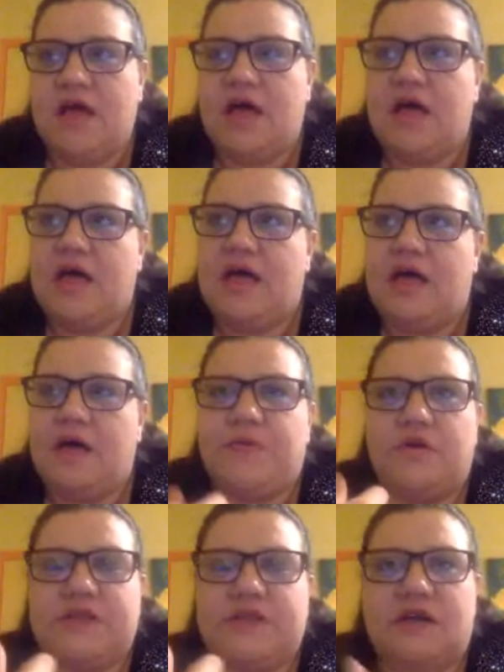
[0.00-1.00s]
a
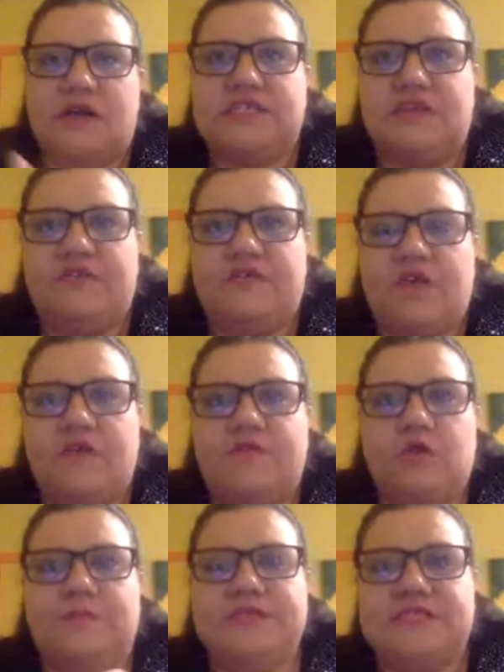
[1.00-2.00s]
product of your
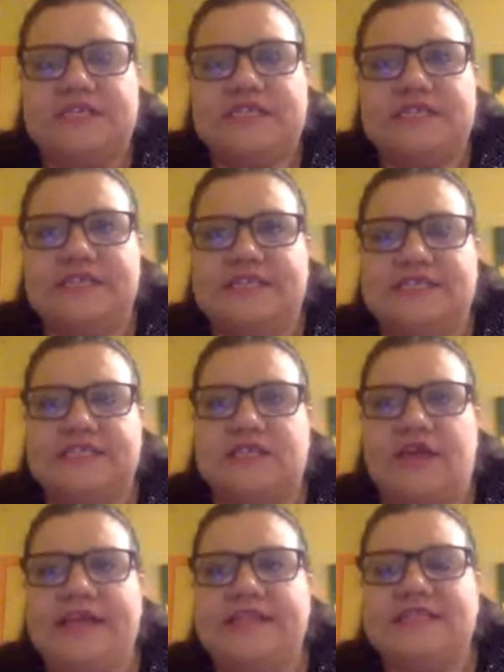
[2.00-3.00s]
position in
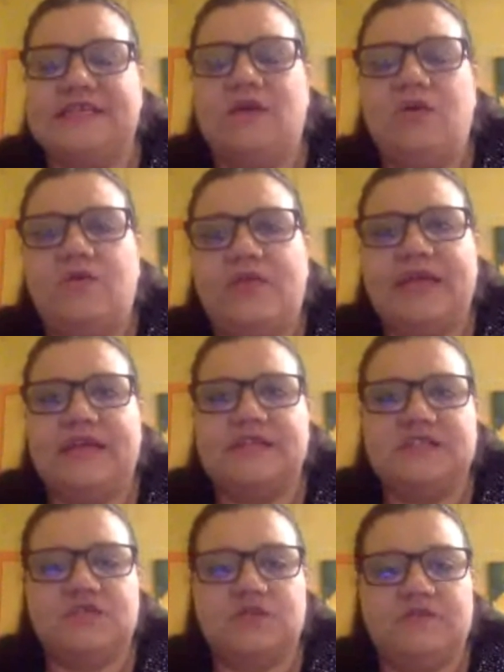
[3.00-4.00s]
society, or they can
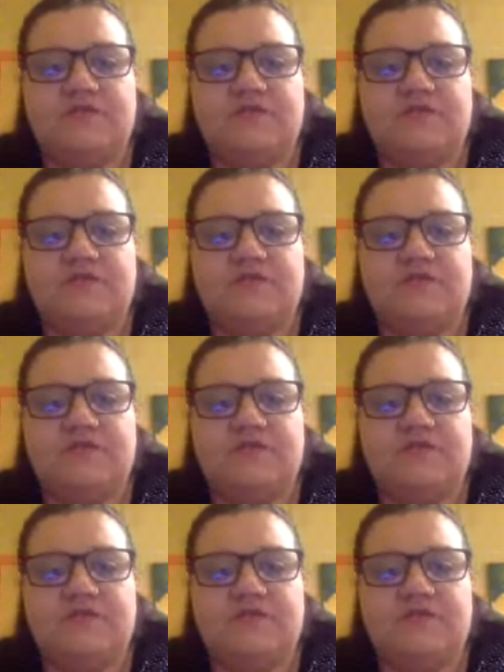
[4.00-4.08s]
sort of